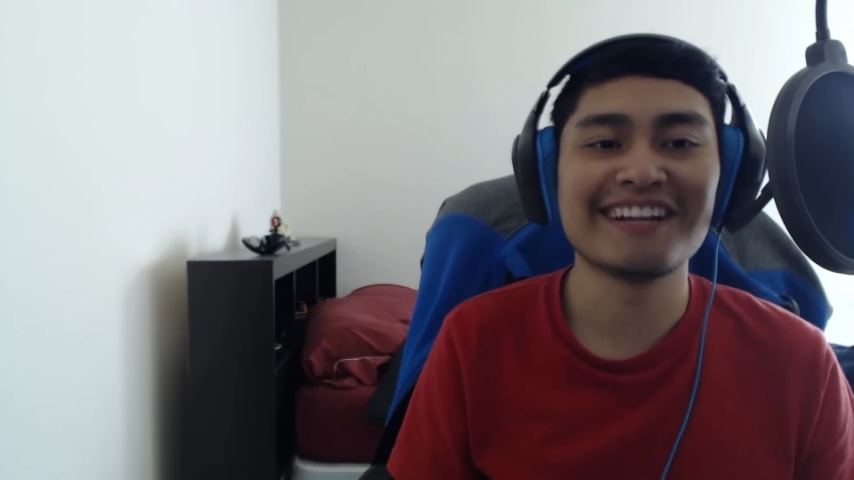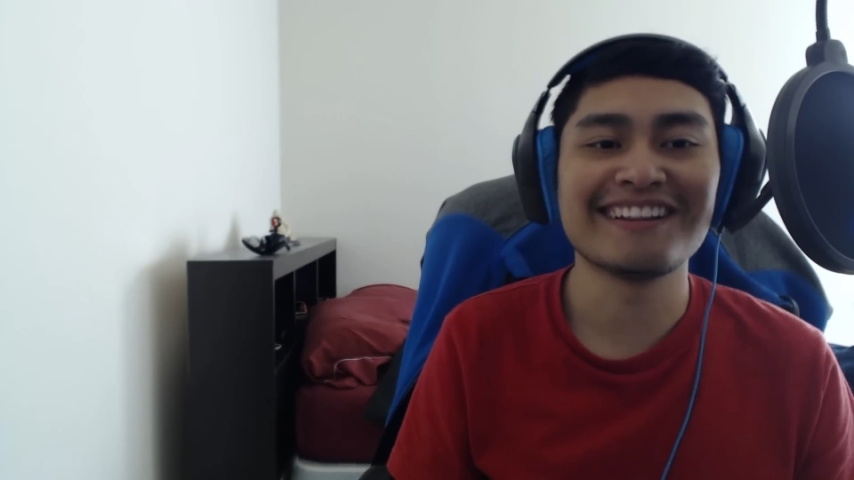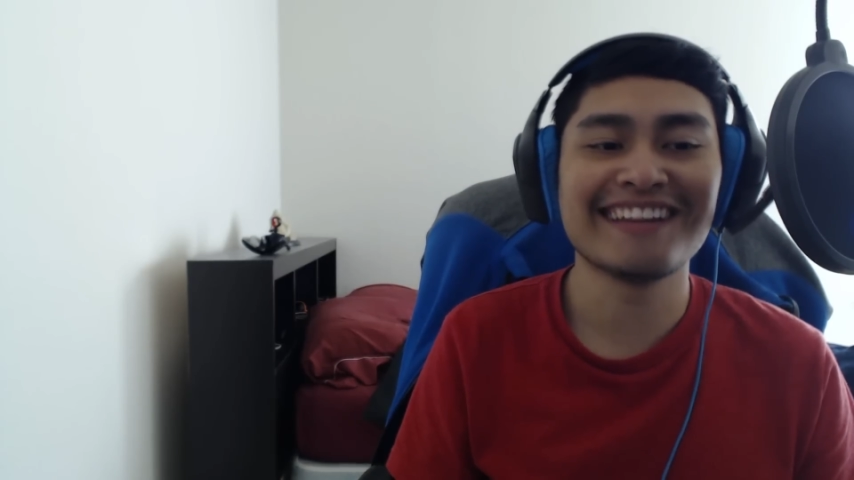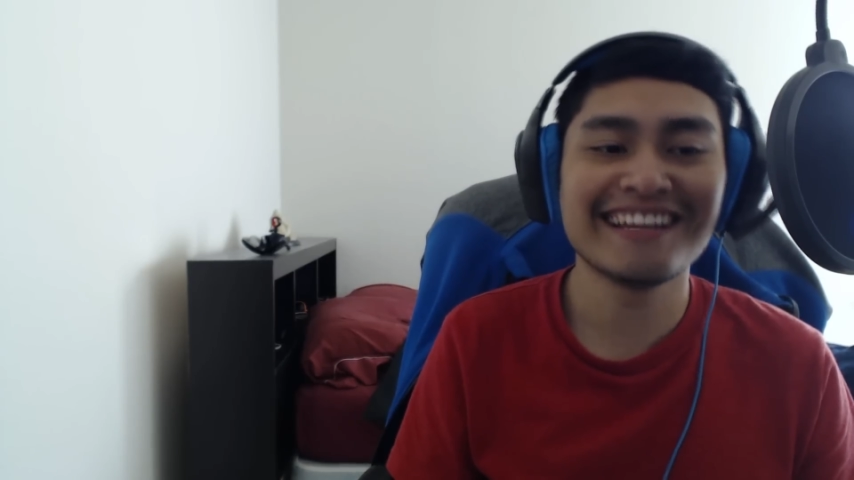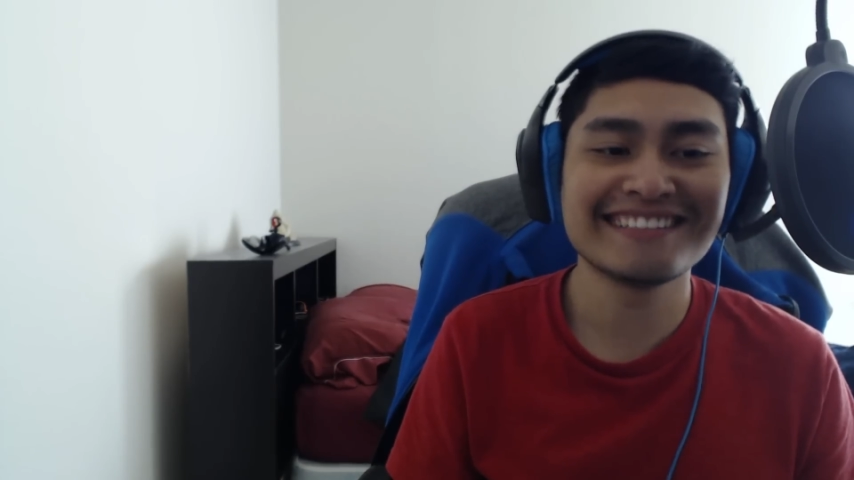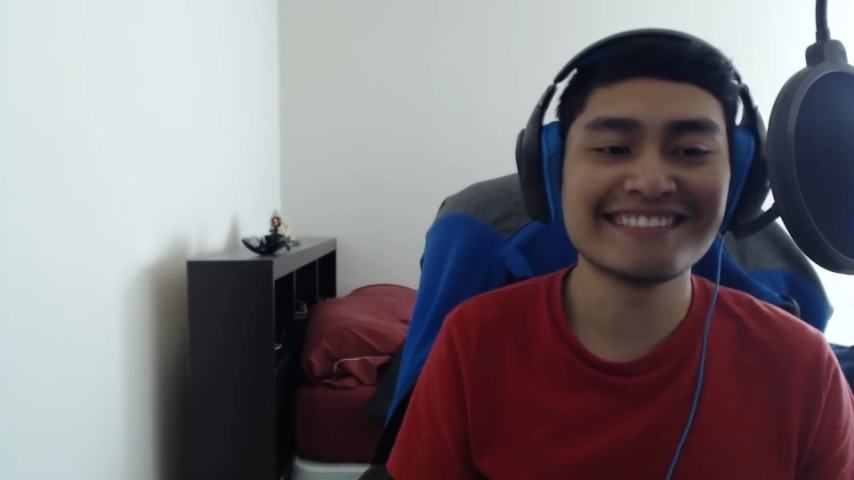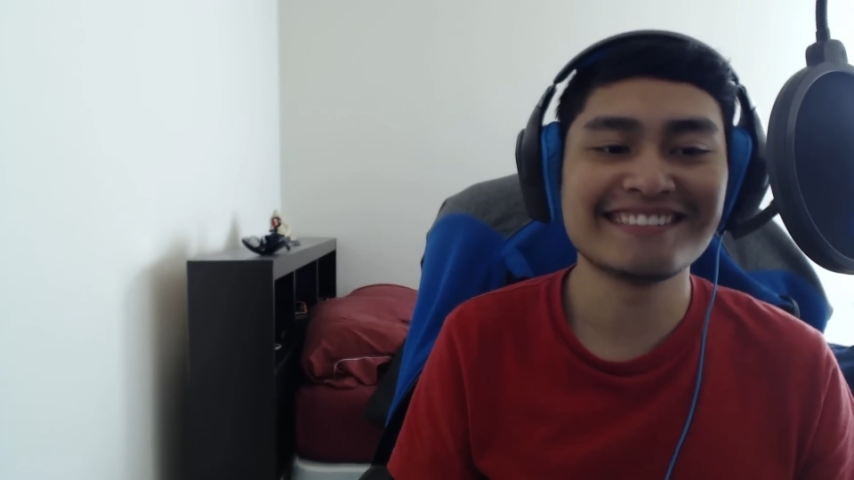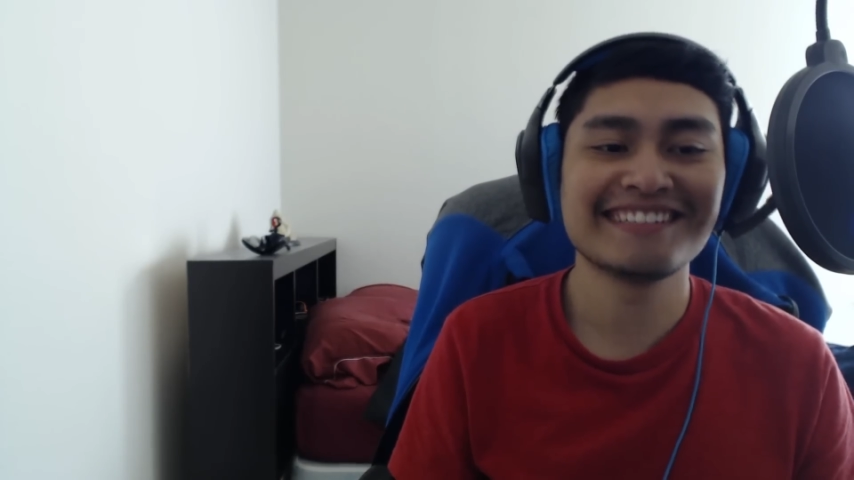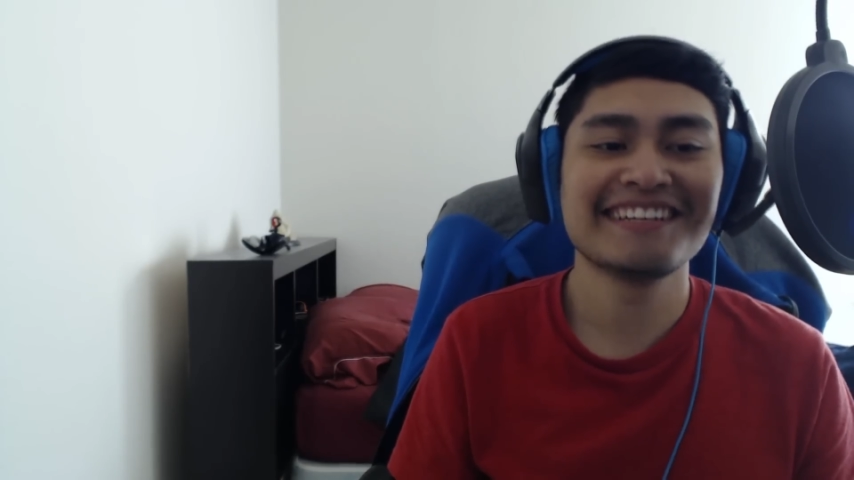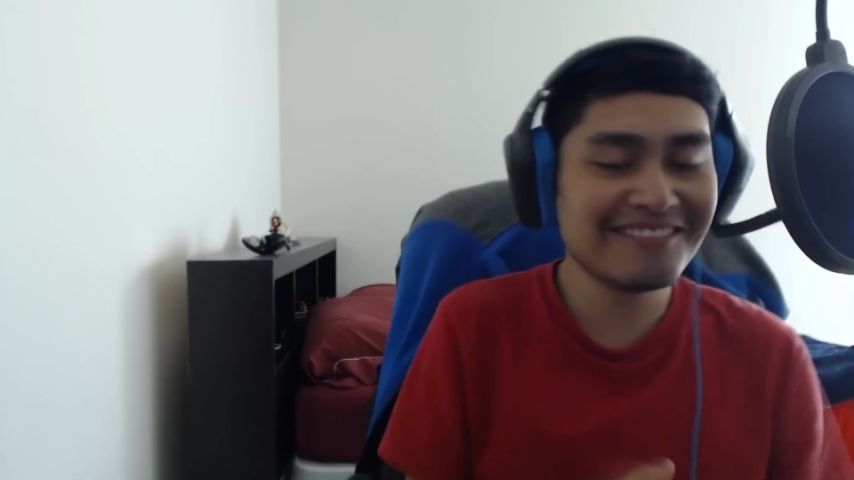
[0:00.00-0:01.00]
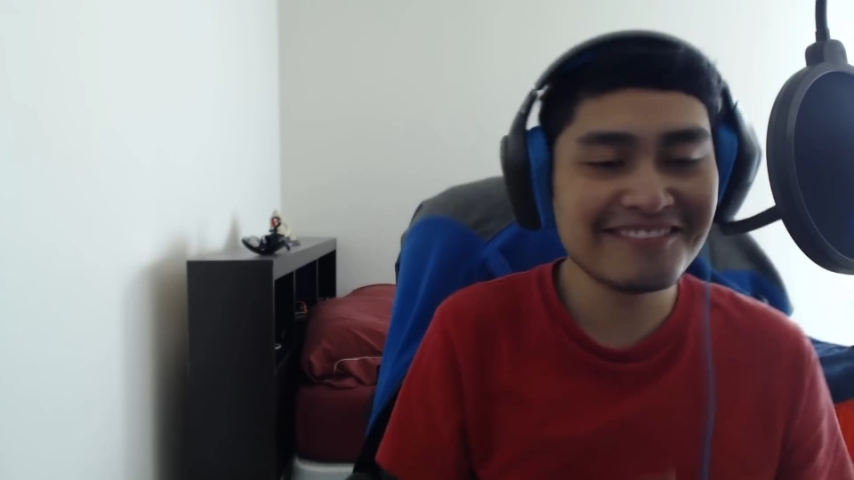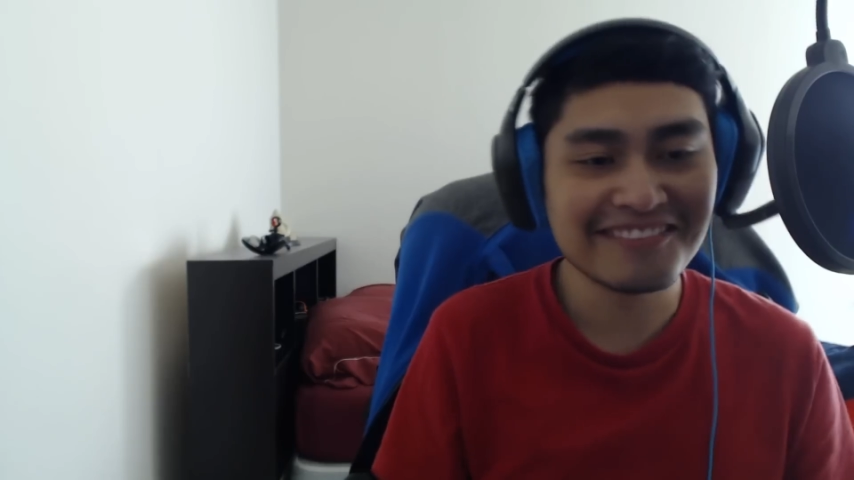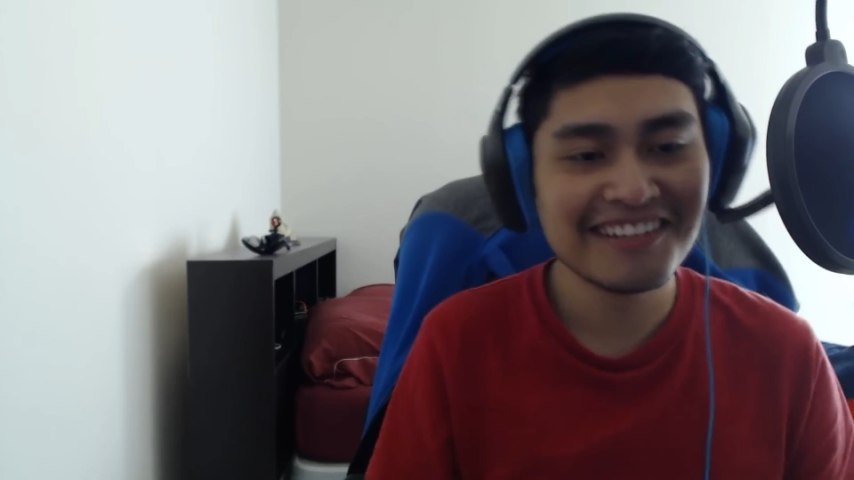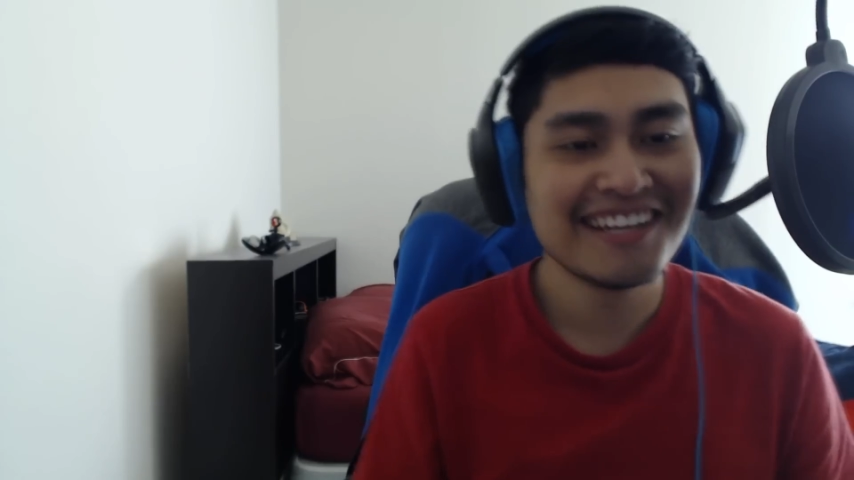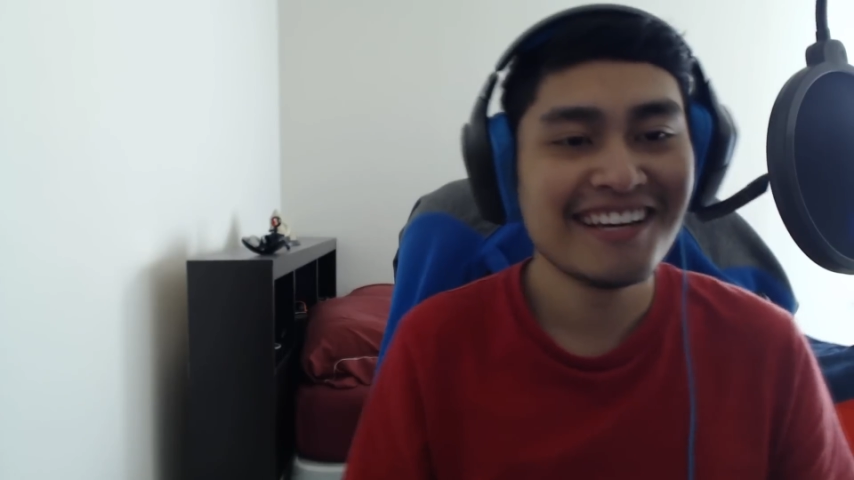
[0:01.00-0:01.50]
I liked it.
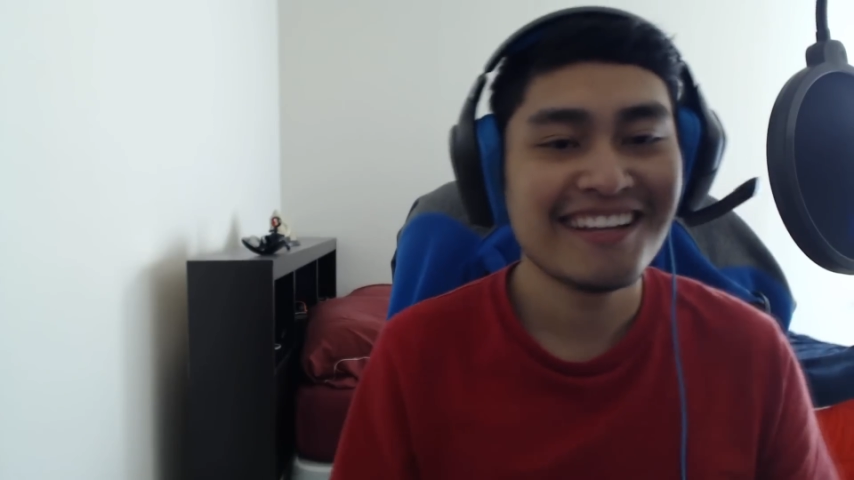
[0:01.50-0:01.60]
Whew.